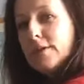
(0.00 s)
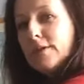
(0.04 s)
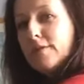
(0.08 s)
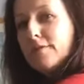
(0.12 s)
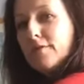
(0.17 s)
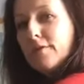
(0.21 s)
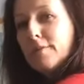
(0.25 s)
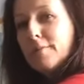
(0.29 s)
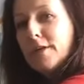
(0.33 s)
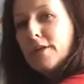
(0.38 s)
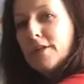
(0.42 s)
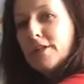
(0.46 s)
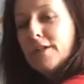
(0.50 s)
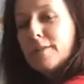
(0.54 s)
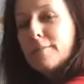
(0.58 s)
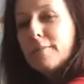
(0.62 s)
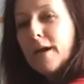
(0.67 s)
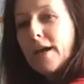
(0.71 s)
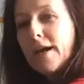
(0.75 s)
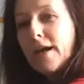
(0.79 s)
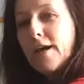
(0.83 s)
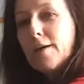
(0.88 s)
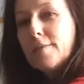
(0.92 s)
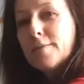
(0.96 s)
If you imagine
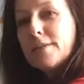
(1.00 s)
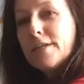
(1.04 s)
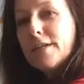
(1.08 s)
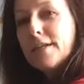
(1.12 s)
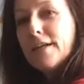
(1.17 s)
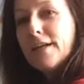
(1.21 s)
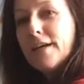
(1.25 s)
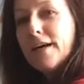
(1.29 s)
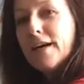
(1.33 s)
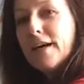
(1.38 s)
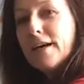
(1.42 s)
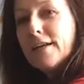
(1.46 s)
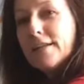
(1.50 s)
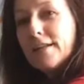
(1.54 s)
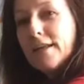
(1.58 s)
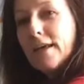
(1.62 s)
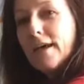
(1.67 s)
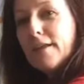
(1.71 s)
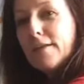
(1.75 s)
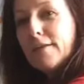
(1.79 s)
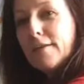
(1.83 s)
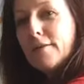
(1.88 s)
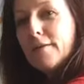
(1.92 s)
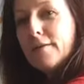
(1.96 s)
my arms here
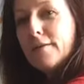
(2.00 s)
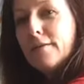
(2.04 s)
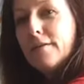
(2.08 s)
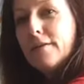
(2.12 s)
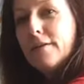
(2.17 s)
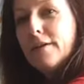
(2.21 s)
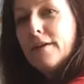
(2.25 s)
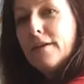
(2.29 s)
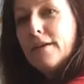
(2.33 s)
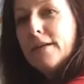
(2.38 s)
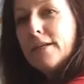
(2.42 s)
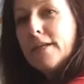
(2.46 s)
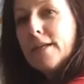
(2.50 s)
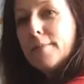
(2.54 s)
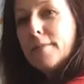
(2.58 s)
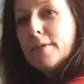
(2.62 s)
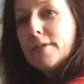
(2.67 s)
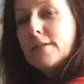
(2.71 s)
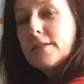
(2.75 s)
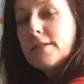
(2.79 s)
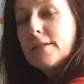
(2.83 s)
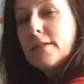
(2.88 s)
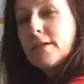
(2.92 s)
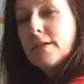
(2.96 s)
are the
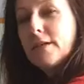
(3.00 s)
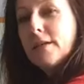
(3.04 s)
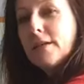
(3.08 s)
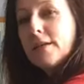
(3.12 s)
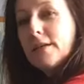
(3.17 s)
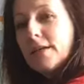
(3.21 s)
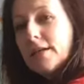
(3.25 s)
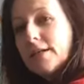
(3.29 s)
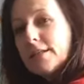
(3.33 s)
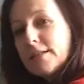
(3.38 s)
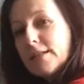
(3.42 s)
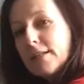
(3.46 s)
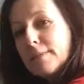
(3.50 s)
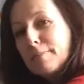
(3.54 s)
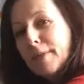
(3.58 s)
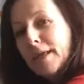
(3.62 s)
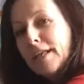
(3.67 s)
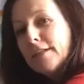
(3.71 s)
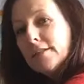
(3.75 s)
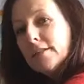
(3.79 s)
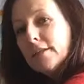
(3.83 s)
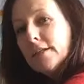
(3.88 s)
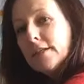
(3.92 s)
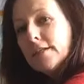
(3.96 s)
ligaments, it's
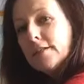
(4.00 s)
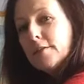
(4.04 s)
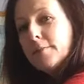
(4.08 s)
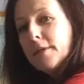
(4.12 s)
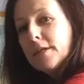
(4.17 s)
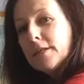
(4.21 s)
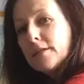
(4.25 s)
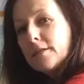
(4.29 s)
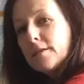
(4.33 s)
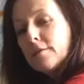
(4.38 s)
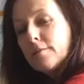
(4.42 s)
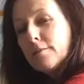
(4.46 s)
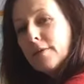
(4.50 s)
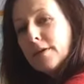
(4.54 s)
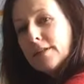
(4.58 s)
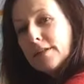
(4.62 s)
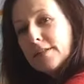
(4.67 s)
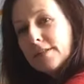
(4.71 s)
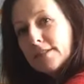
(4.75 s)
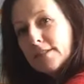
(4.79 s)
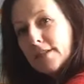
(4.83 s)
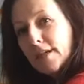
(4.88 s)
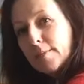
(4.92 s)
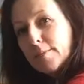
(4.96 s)
bent a little bit, so when
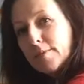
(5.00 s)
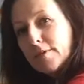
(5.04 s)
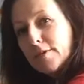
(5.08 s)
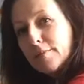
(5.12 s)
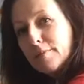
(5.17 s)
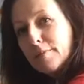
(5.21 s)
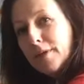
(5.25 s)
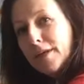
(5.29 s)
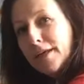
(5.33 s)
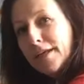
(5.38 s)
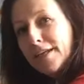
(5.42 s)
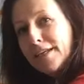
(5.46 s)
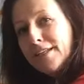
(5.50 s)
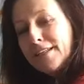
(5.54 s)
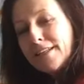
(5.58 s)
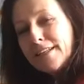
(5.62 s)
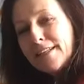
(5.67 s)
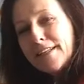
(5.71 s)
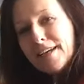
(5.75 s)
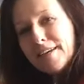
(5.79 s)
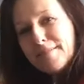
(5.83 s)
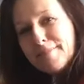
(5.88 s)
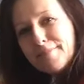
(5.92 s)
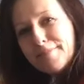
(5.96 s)
it's time to bleed,
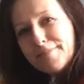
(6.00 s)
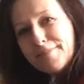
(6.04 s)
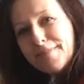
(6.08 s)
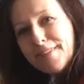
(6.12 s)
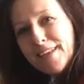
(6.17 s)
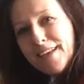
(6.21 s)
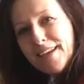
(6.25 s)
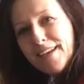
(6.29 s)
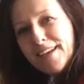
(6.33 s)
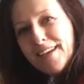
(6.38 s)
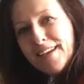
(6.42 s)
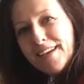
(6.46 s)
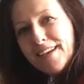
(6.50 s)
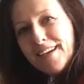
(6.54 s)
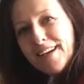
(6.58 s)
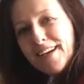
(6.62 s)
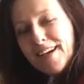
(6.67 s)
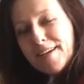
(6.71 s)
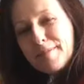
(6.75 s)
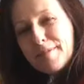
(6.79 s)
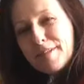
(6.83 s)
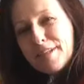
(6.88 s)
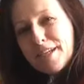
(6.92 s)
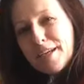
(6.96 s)
and
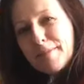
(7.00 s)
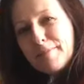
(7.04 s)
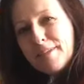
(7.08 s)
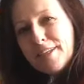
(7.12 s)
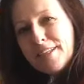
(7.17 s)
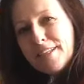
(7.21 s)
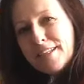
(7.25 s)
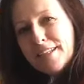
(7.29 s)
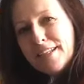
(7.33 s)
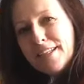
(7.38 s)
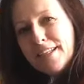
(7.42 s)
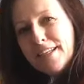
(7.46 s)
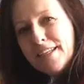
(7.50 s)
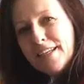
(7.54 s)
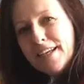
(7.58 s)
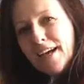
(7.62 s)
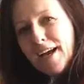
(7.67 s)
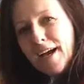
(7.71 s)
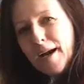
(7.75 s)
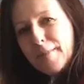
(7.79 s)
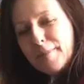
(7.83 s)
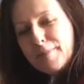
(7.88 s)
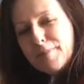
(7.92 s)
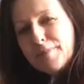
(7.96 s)
I'm shamelessly
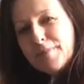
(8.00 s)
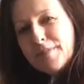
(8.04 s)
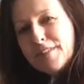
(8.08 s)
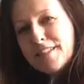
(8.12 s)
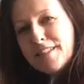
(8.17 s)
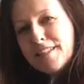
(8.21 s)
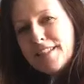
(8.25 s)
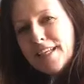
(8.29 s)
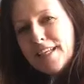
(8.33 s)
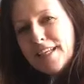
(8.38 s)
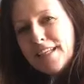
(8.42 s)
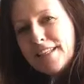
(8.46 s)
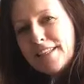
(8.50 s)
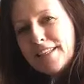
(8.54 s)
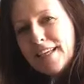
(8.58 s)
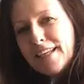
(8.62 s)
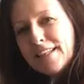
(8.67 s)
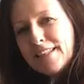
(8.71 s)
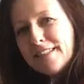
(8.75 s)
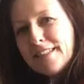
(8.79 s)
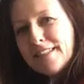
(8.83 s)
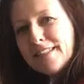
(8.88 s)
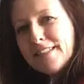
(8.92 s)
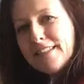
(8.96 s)
stealing that